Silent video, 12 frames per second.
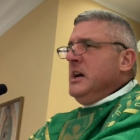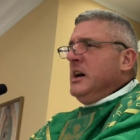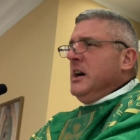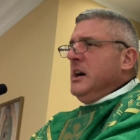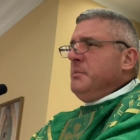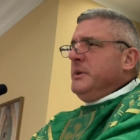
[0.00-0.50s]

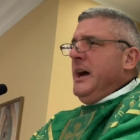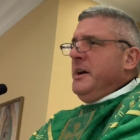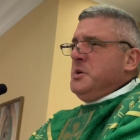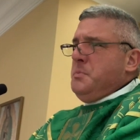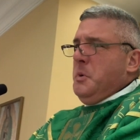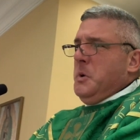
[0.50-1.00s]
Uh, but now
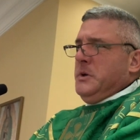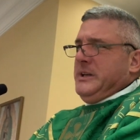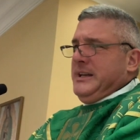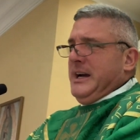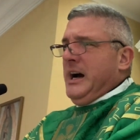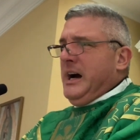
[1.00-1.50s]
you
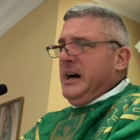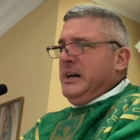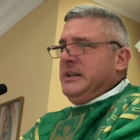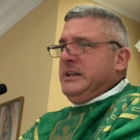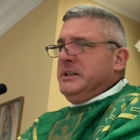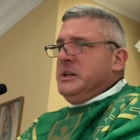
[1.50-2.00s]
put
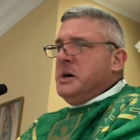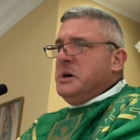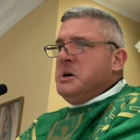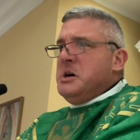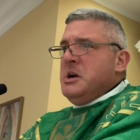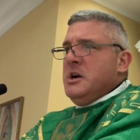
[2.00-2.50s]
God in,
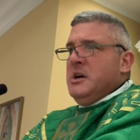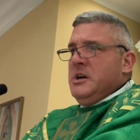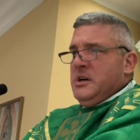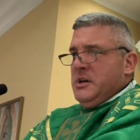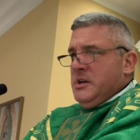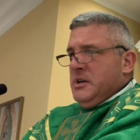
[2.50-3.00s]
uh,
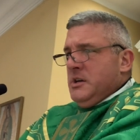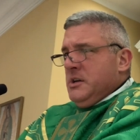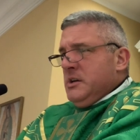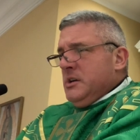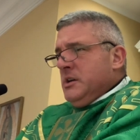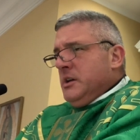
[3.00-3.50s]

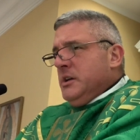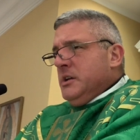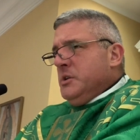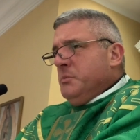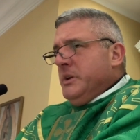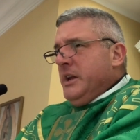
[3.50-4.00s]
in a
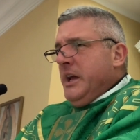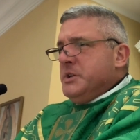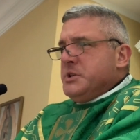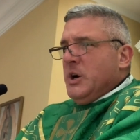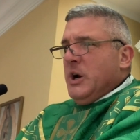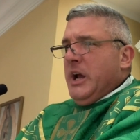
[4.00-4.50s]
human
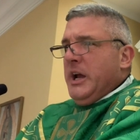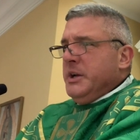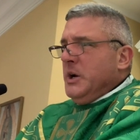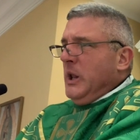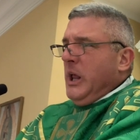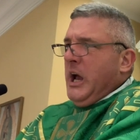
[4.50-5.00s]
nature and
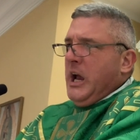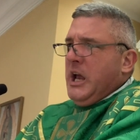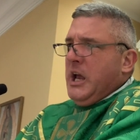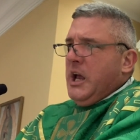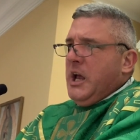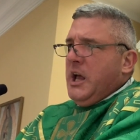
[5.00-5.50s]
you're like,
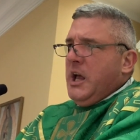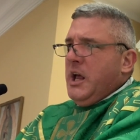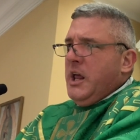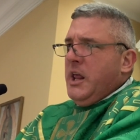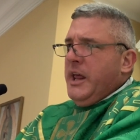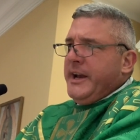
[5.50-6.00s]

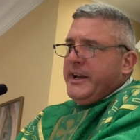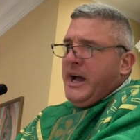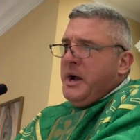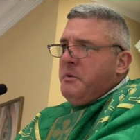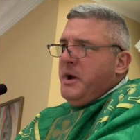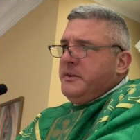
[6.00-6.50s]
that
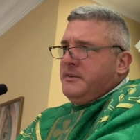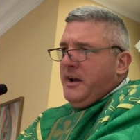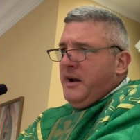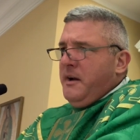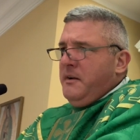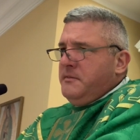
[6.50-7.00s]
guy right
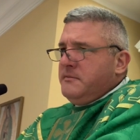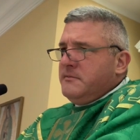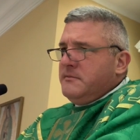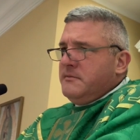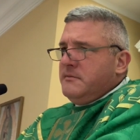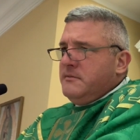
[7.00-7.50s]
there,
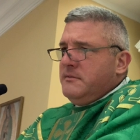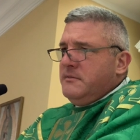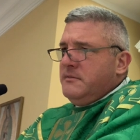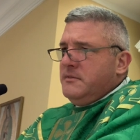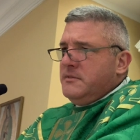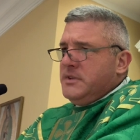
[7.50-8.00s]

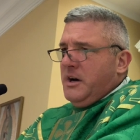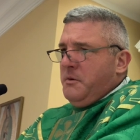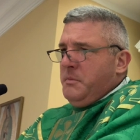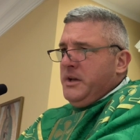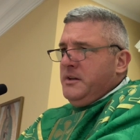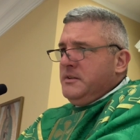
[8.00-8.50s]

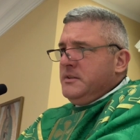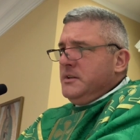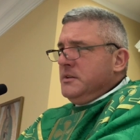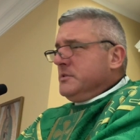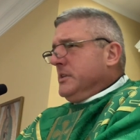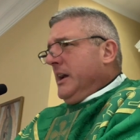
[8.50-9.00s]
telling me?
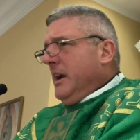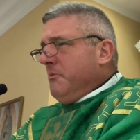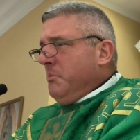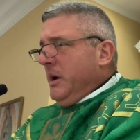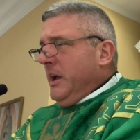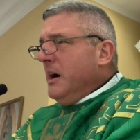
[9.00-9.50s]
Looks like
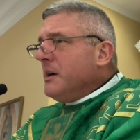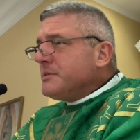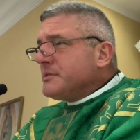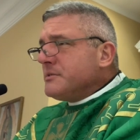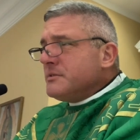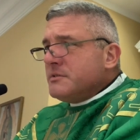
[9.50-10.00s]
everybody else.
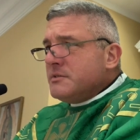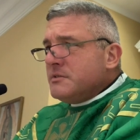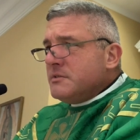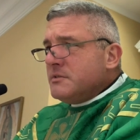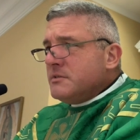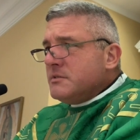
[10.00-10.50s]

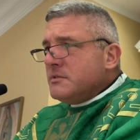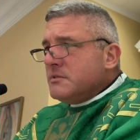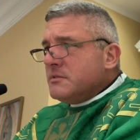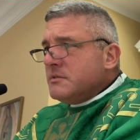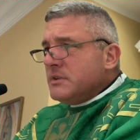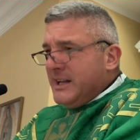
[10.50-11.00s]

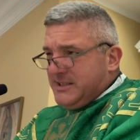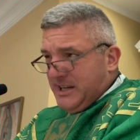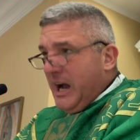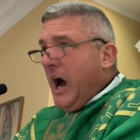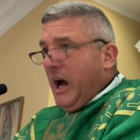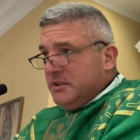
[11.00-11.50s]
That's
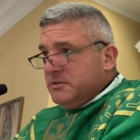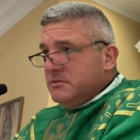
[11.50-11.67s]
God.